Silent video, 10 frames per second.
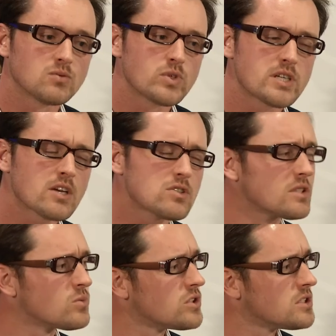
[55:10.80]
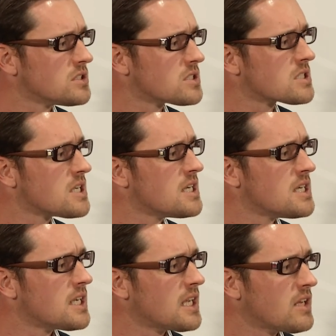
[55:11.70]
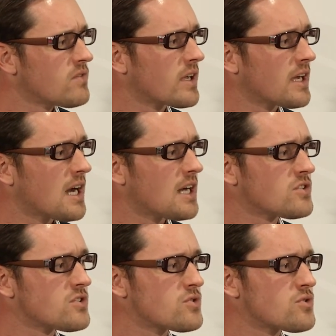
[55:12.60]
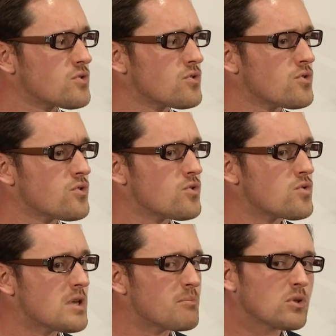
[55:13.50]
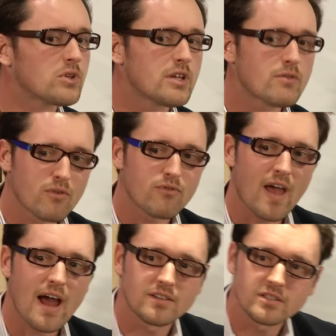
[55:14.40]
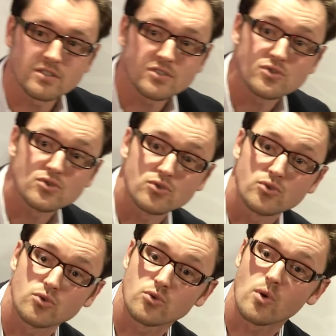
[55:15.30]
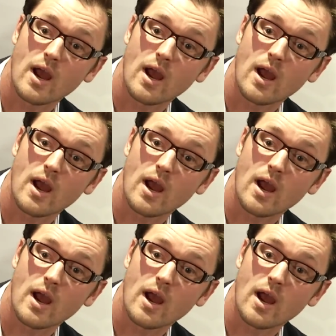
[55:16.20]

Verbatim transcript: which actually was in regards to the ability of the founders to